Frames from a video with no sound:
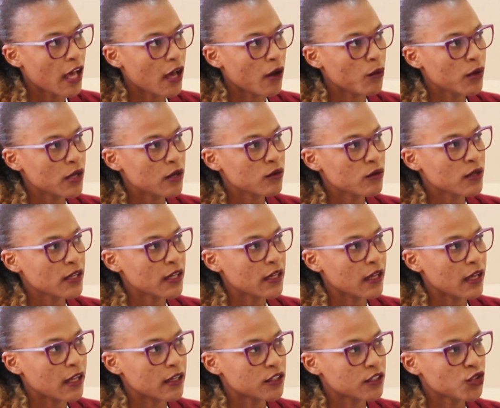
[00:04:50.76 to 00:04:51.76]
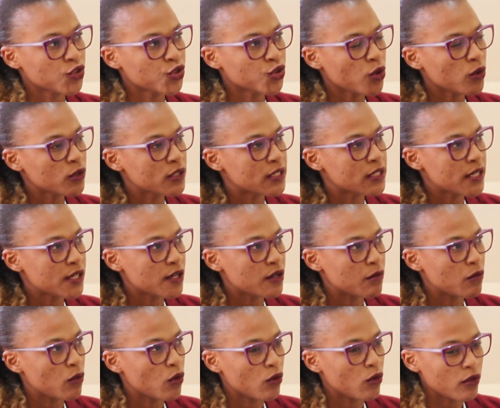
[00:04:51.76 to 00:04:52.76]
are we looking at
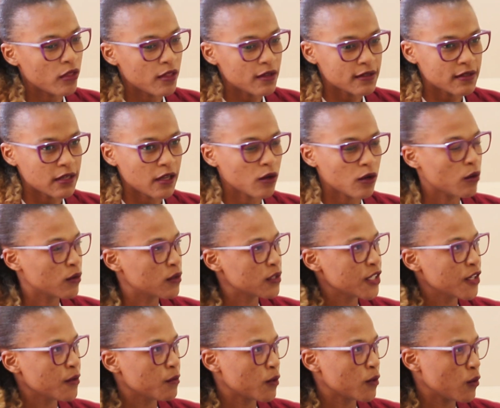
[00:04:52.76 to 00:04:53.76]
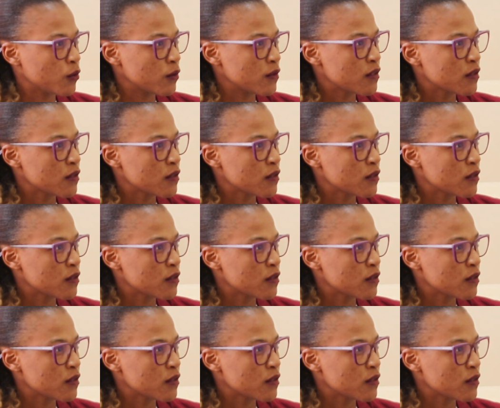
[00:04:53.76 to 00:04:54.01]
short-term or these are long-term laws?